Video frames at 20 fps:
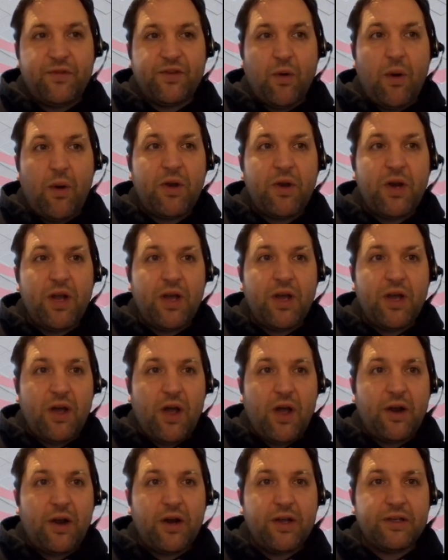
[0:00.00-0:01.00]
So I'm
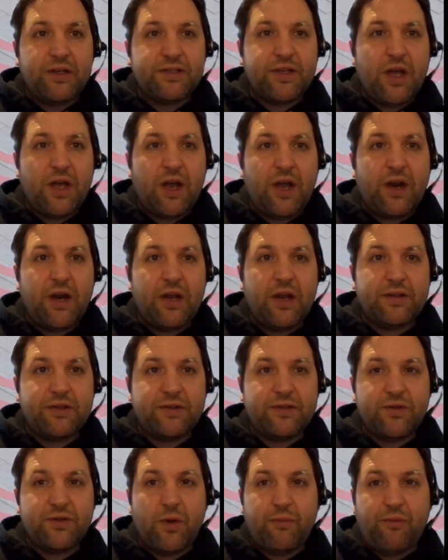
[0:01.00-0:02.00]
gonna
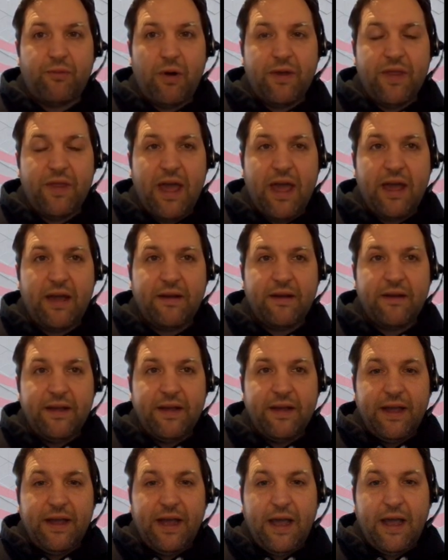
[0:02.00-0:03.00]
stop right there,
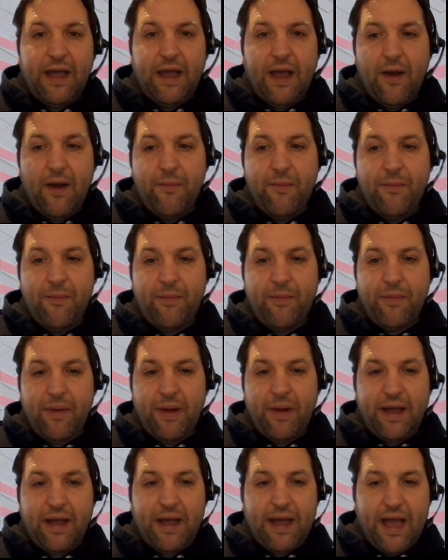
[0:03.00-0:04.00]

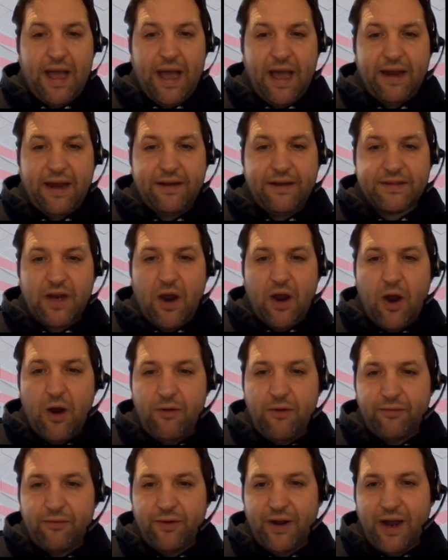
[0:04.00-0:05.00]
and
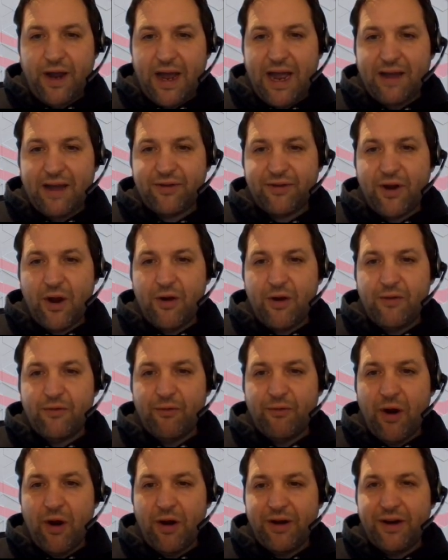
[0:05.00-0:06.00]
hopefully I haven't
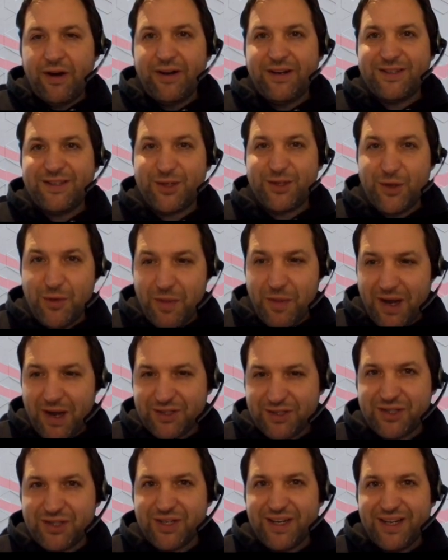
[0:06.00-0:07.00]
overrun too
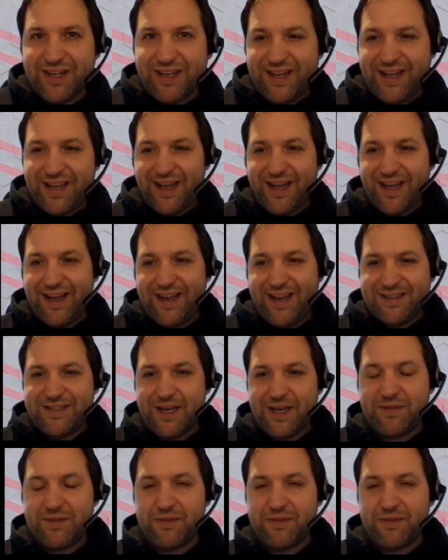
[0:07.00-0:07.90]
much in